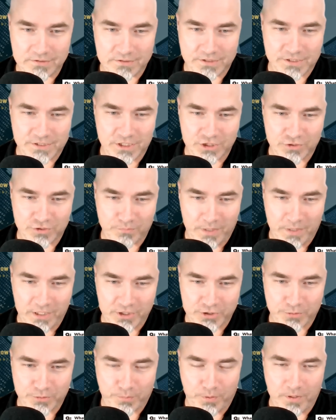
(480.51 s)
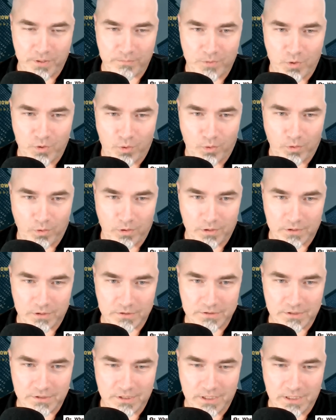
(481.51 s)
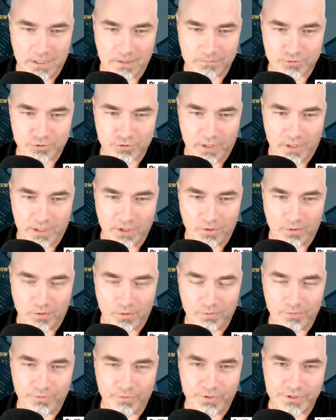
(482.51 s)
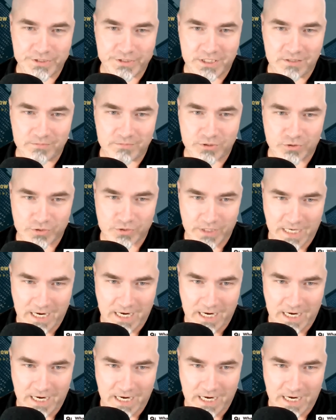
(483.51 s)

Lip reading: decision by the Supreme Court trying to hold the Teamsters